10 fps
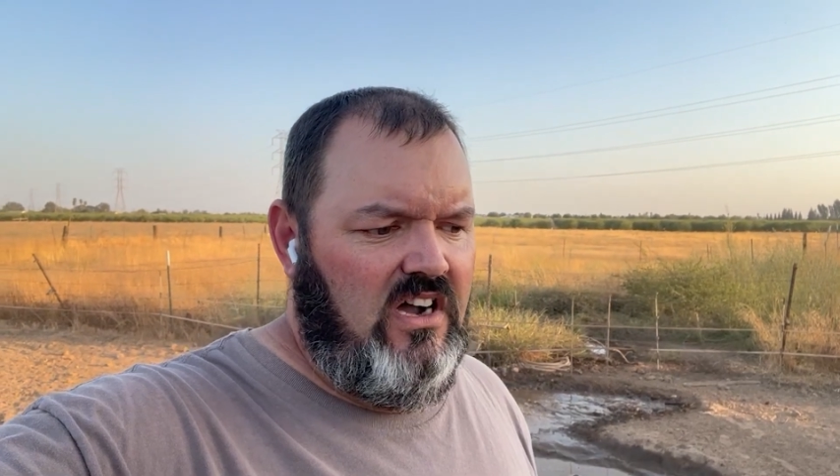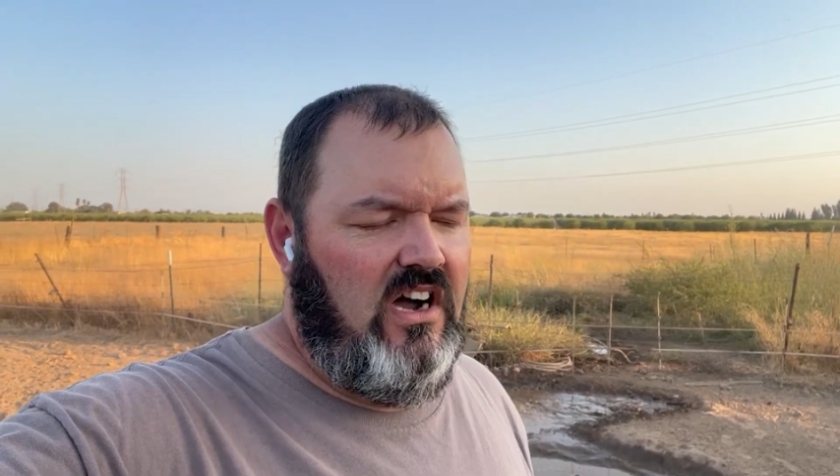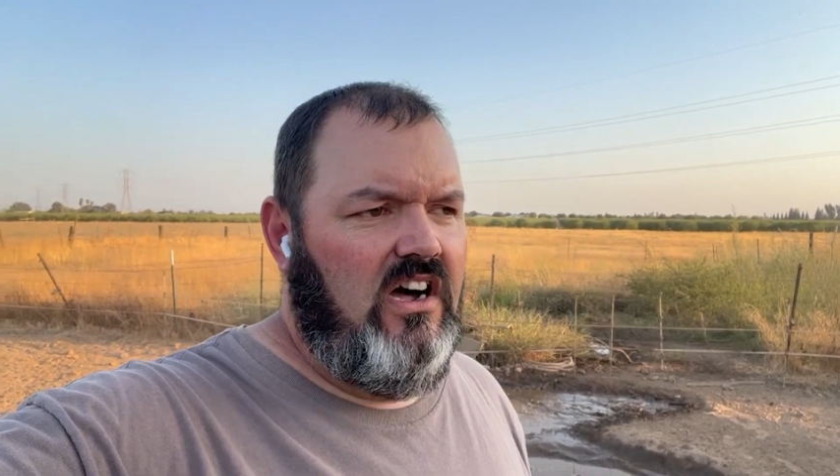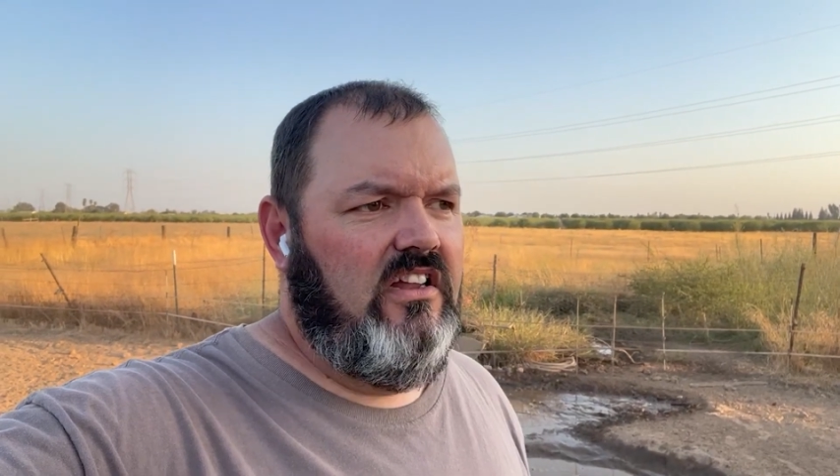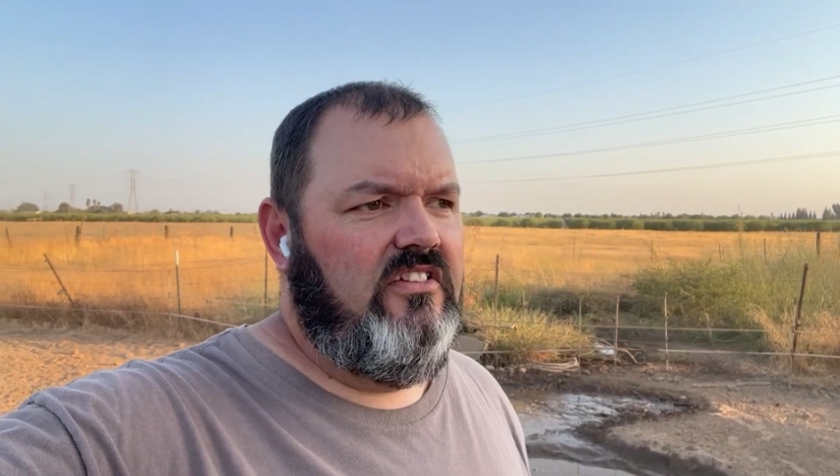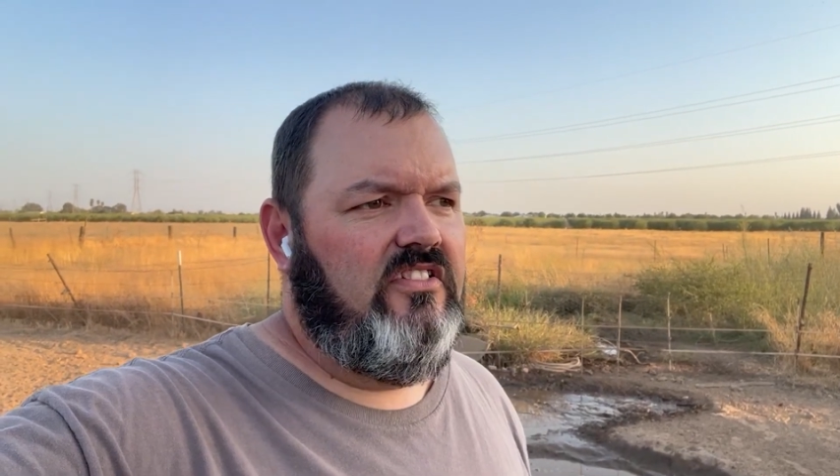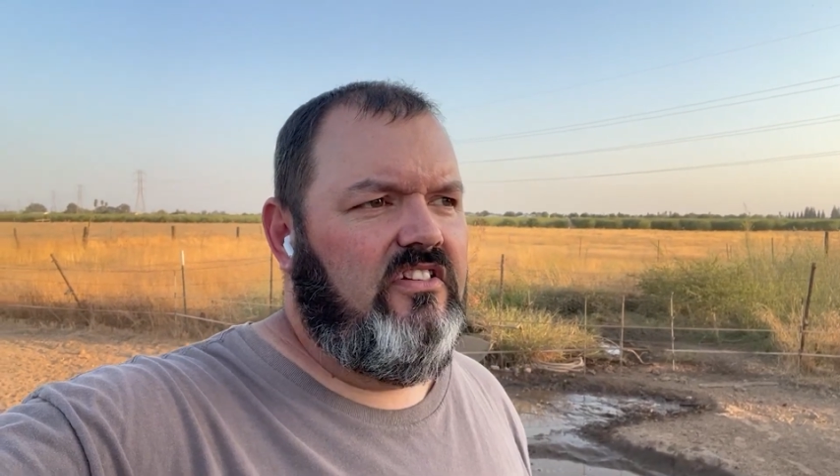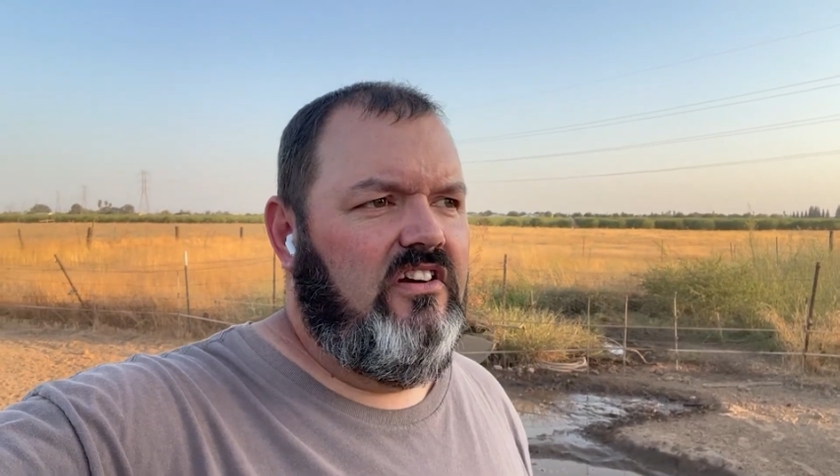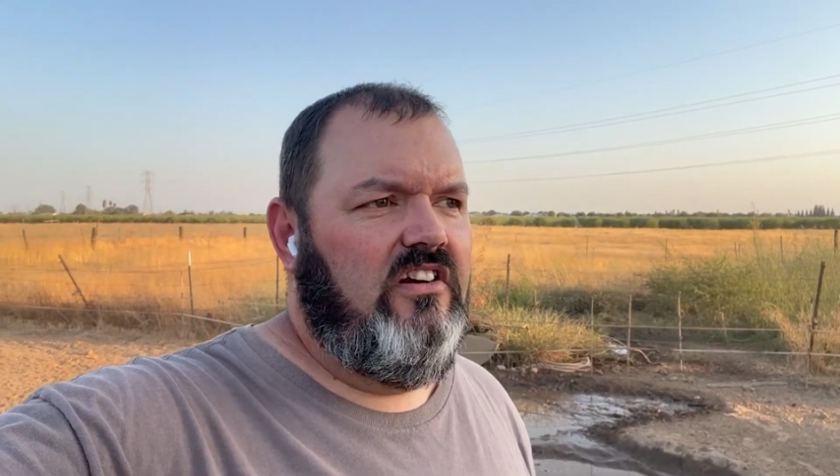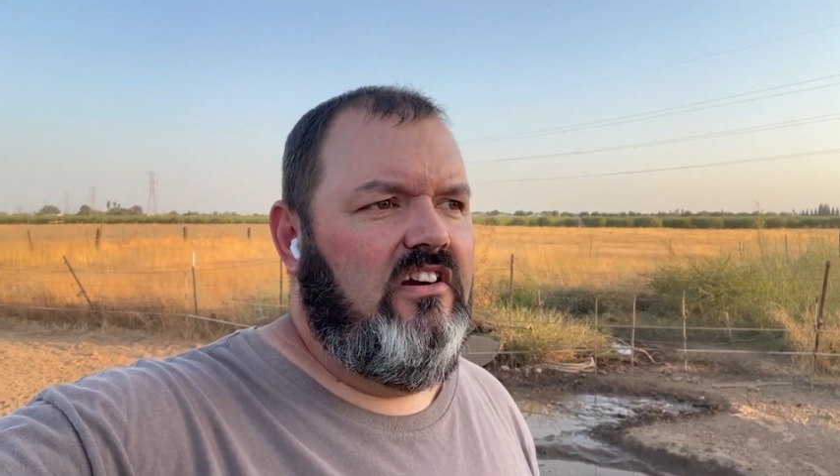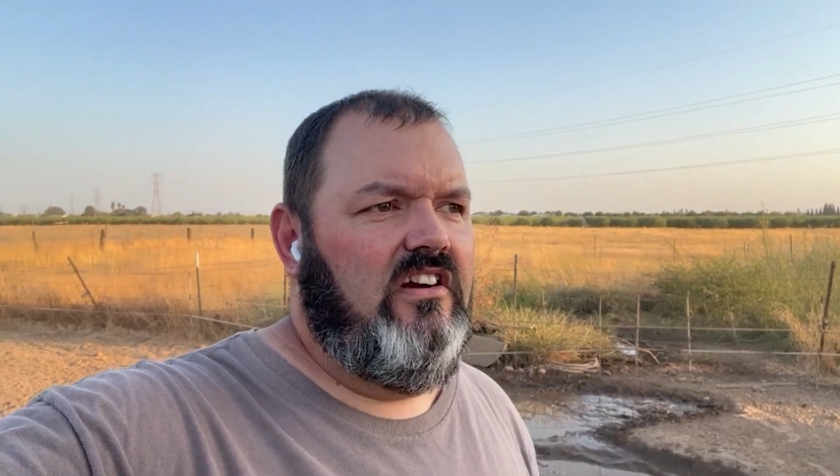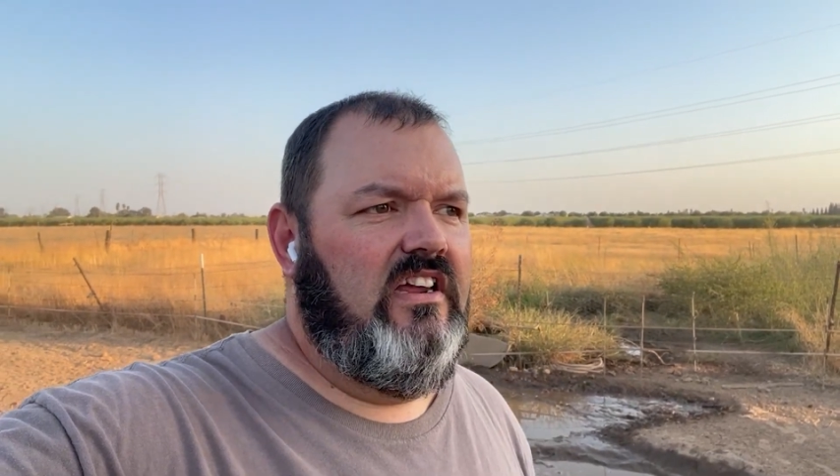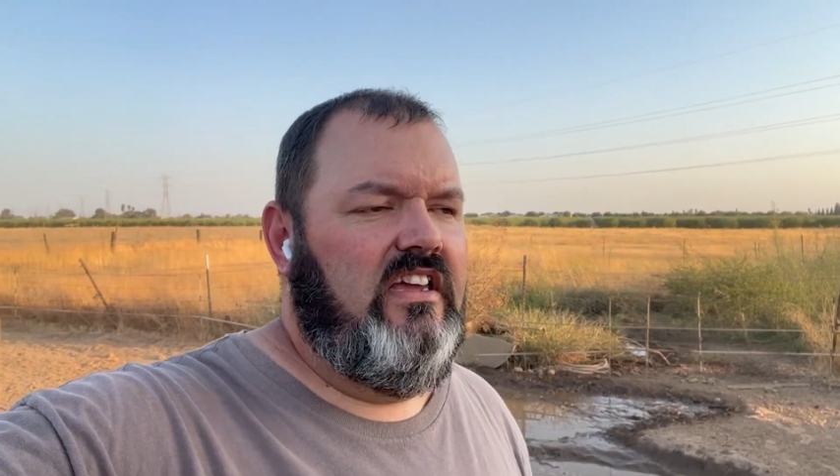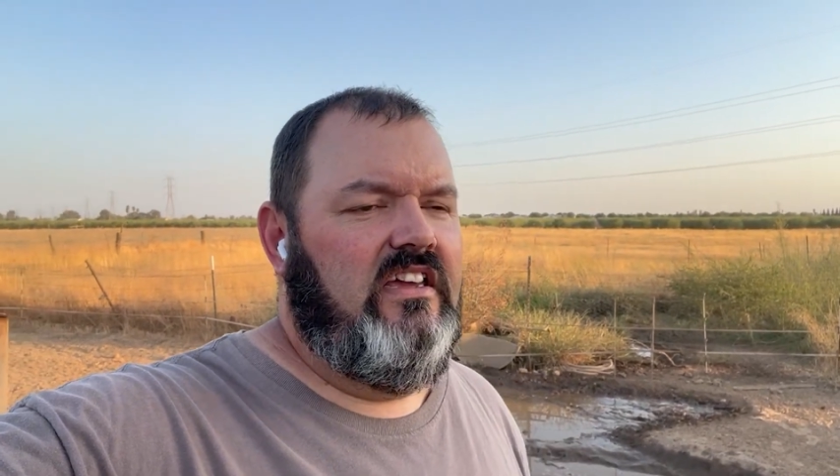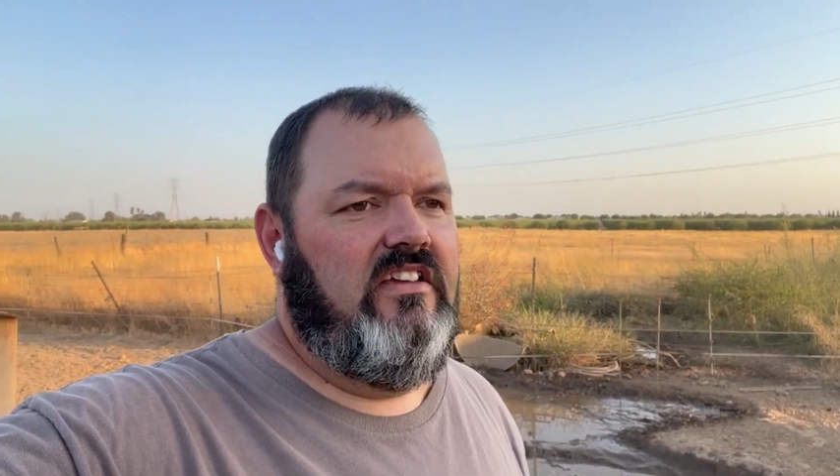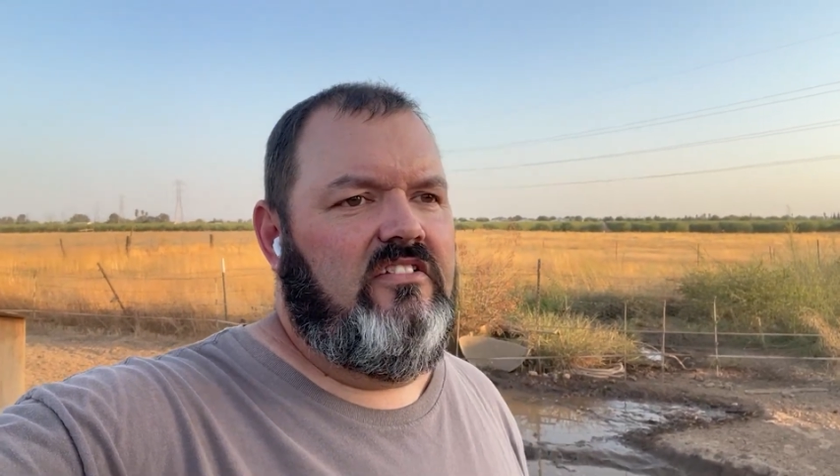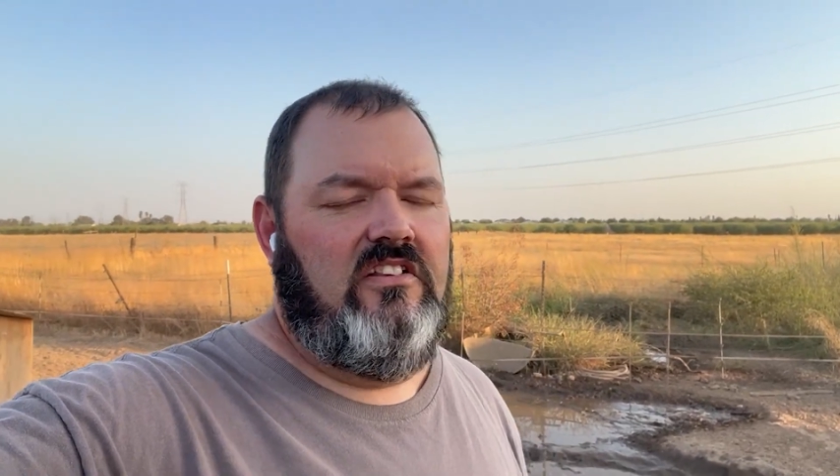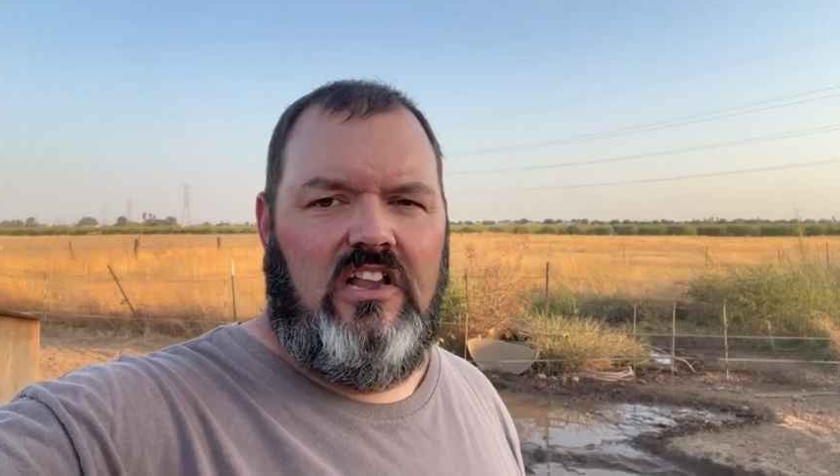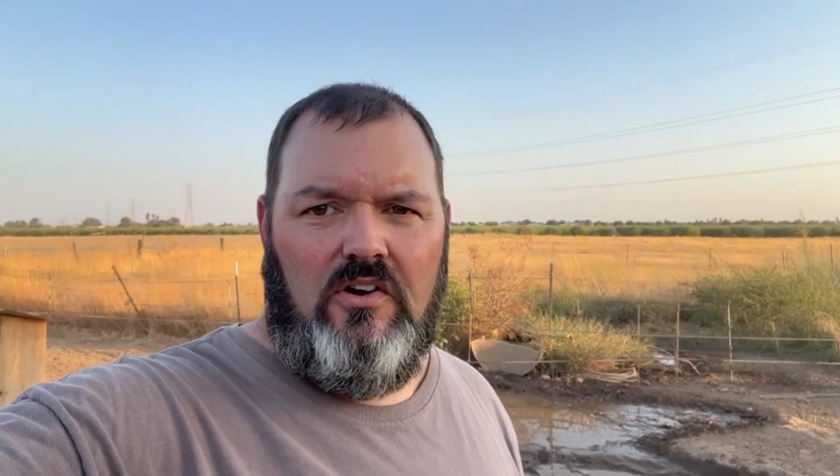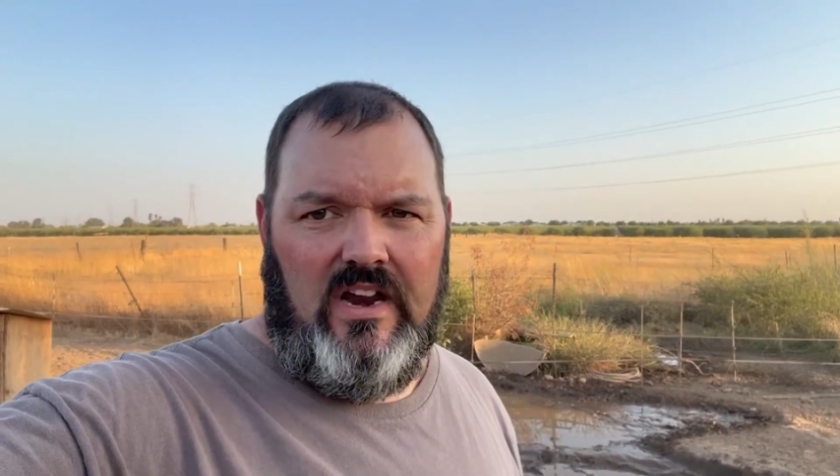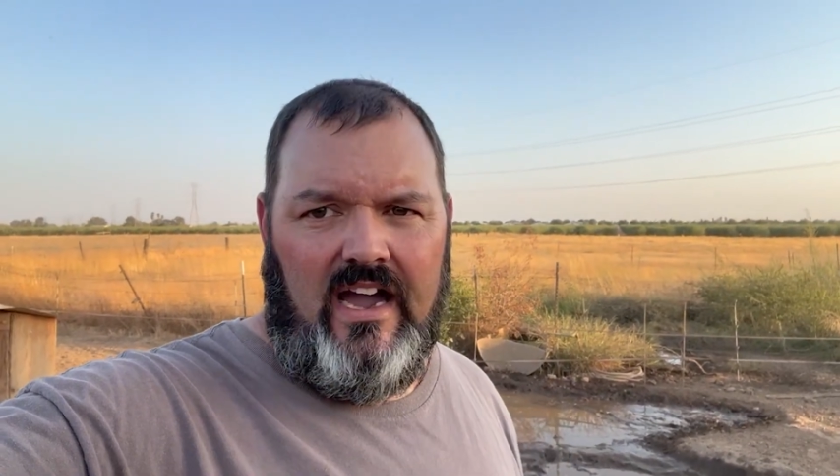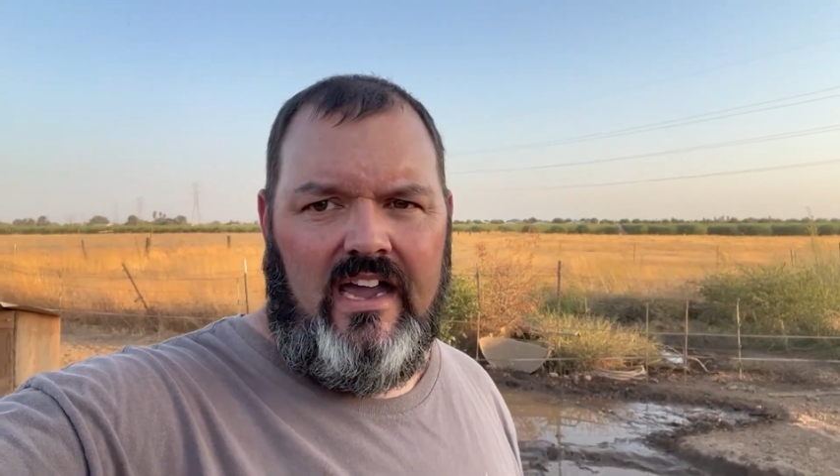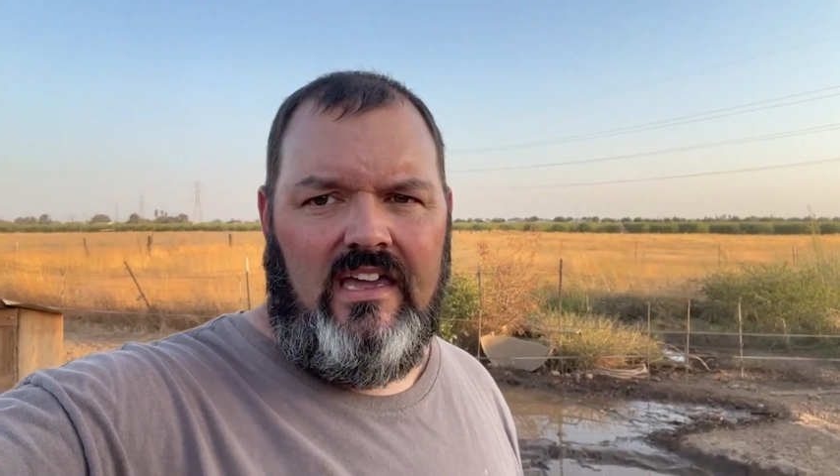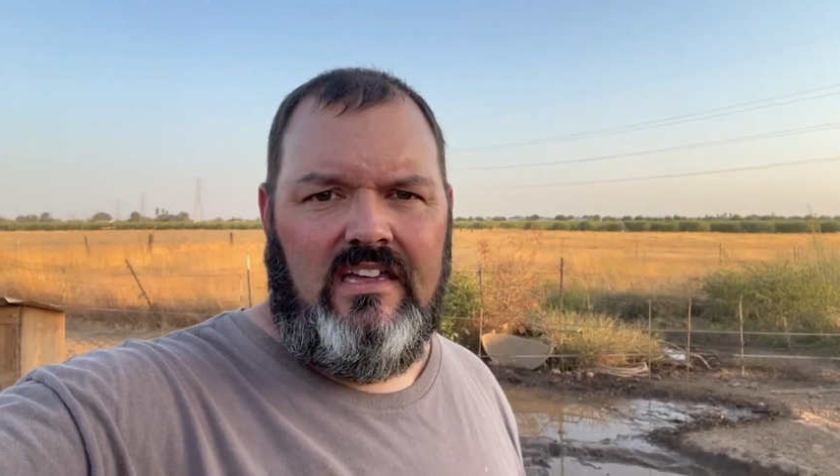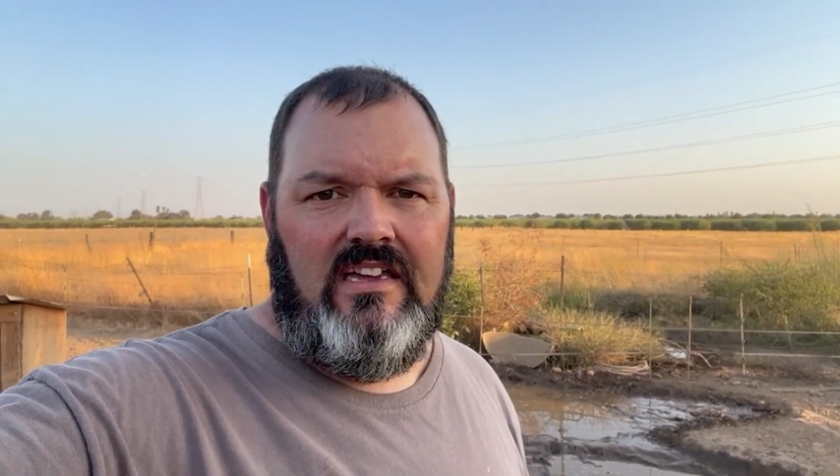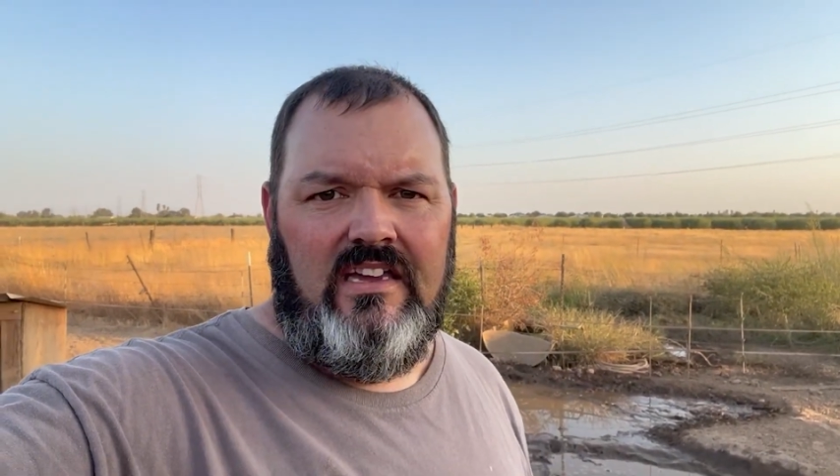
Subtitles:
Hollister is Lodi.